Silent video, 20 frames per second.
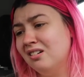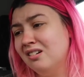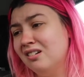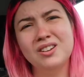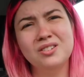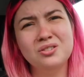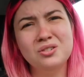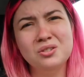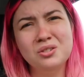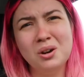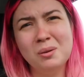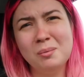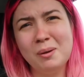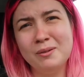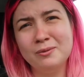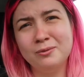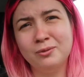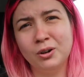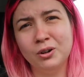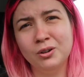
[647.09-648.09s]

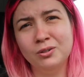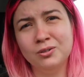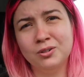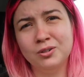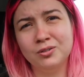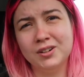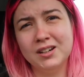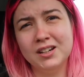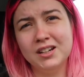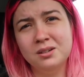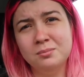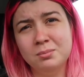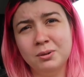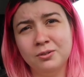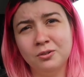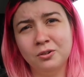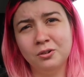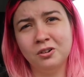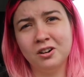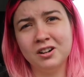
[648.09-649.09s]
about five to read
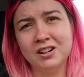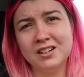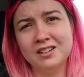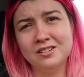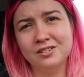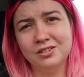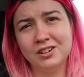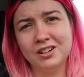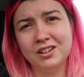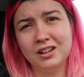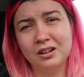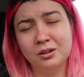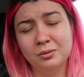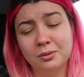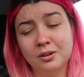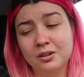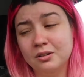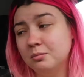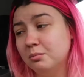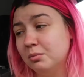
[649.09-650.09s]
before I need to read this
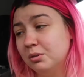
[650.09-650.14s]
one,